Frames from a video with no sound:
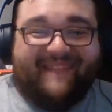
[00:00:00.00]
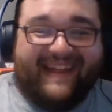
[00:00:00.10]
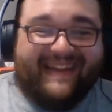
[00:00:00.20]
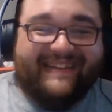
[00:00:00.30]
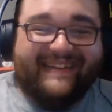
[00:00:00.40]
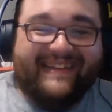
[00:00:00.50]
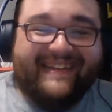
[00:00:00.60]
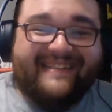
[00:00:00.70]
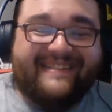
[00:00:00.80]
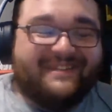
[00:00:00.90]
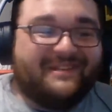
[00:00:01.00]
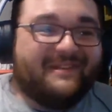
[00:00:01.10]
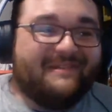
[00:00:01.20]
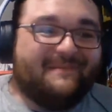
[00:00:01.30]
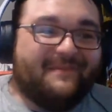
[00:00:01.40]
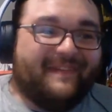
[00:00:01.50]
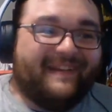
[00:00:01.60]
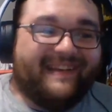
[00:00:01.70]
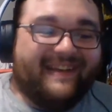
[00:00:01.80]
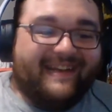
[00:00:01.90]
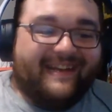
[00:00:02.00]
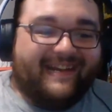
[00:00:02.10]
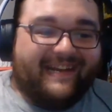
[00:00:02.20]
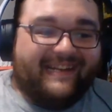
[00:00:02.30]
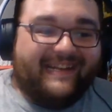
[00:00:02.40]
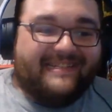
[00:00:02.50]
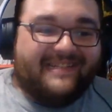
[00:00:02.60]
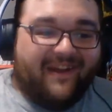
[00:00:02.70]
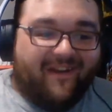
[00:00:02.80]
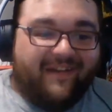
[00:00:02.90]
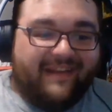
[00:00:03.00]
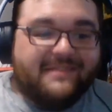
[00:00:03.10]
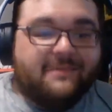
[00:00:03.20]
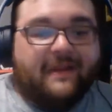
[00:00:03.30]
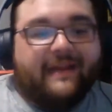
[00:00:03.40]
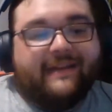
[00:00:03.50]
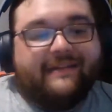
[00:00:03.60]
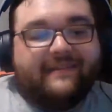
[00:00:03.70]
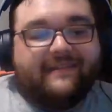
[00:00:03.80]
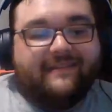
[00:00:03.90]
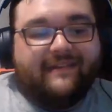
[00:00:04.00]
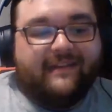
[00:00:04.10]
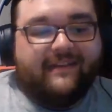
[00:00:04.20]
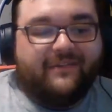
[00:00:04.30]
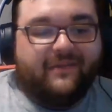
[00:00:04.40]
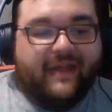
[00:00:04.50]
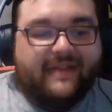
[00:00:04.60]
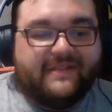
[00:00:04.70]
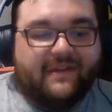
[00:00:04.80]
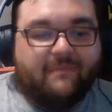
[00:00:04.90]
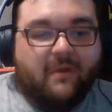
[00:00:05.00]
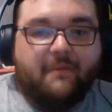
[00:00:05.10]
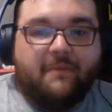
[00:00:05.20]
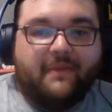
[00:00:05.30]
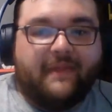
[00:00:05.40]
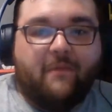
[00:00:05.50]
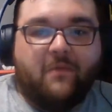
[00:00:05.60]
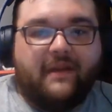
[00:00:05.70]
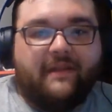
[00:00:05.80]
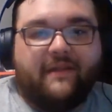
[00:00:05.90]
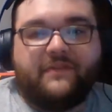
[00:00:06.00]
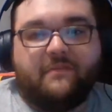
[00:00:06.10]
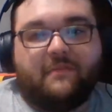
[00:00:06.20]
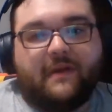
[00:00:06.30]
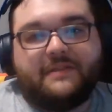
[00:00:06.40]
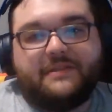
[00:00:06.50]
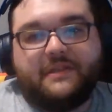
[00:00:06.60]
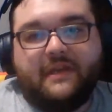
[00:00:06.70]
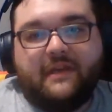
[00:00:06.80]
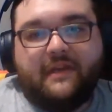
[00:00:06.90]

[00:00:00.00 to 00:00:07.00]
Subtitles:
Man, such a good movie. Yes, the Guardians were in it, a little guest star moment, but they weren't in there too much.